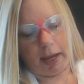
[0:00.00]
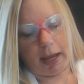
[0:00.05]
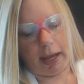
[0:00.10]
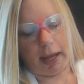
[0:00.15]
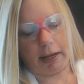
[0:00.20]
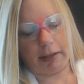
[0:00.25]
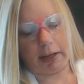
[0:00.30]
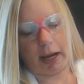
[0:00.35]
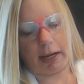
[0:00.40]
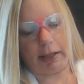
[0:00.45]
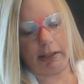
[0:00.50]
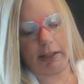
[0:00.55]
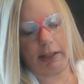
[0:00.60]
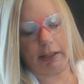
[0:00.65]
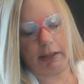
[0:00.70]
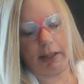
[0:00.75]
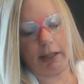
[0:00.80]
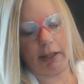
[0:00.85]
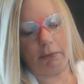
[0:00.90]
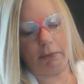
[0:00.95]
And
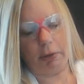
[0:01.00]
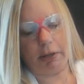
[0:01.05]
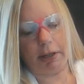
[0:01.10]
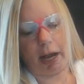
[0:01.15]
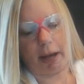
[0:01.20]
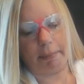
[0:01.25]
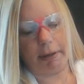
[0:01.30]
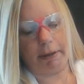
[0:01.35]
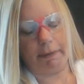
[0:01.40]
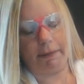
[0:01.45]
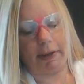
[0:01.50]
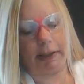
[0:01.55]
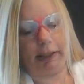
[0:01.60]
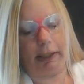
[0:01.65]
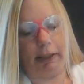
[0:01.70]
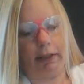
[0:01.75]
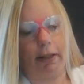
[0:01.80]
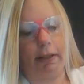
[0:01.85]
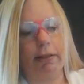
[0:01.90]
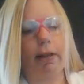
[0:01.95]
ideally, it would not be
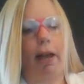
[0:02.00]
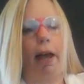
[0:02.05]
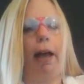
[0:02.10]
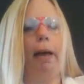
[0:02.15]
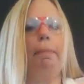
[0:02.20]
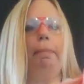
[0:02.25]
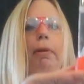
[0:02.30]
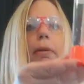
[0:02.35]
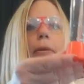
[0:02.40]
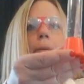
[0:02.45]
fizzing on top.